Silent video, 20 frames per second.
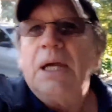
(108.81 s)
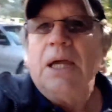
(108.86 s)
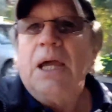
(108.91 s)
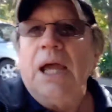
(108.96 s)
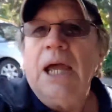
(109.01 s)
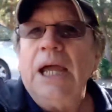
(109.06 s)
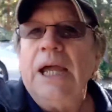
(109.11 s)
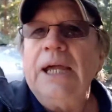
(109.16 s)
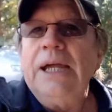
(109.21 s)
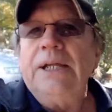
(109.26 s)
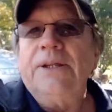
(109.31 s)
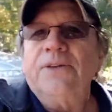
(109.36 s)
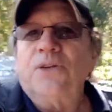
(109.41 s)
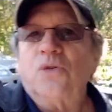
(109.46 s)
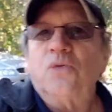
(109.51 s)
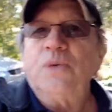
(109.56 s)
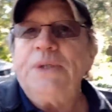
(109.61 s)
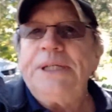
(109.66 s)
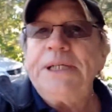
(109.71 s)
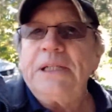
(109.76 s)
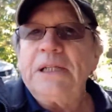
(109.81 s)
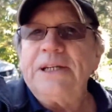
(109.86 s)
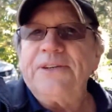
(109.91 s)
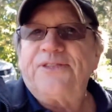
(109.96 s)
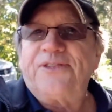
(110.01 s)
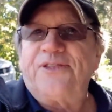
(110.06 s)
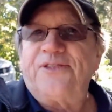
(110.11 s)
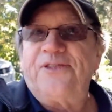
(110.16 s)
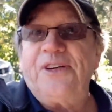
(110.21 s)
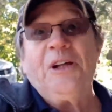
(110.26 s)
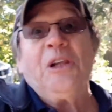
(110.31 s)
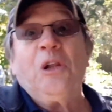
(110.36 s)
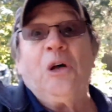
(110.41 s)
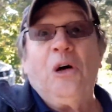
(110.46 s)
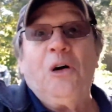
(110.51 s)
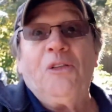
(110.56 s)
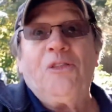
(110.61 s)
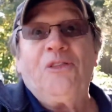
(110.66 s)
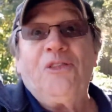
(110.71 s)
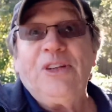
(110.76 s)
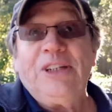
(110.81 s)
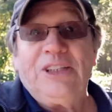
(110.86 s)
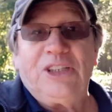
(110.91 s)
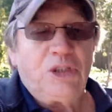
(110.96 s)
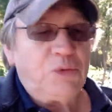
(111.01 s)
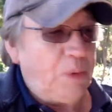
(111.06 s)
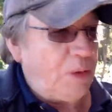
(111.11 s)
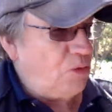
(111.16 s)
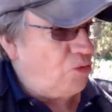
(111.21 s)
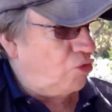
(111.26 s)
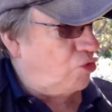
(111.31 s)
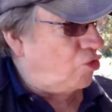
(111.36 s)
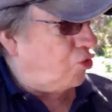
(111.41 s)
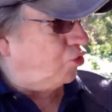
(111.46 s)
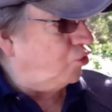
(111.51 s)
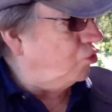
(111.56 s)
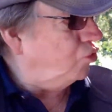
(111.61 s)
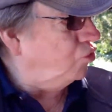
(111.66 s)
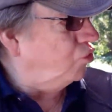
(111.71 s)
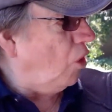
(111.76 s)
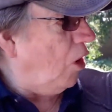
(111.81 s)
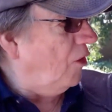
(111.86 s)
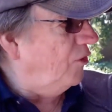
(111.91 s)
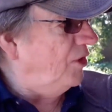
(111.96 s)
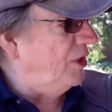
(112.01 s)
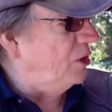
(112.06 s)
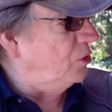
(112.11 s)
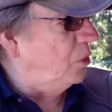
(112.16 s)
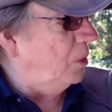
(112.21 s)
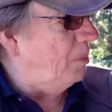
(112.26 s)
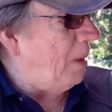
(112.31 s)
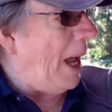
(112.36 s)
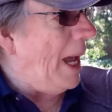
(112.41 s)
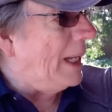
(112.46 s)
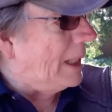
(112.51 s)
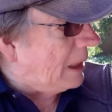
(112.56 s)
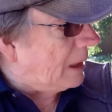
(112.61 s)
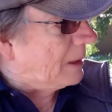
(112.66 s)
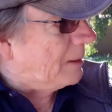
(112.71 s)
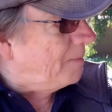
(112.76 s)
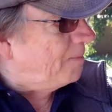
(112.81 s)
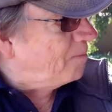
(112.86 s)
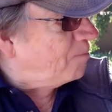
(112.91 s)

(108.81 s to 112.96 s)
and the rear left fell off. It just went off into a paddock.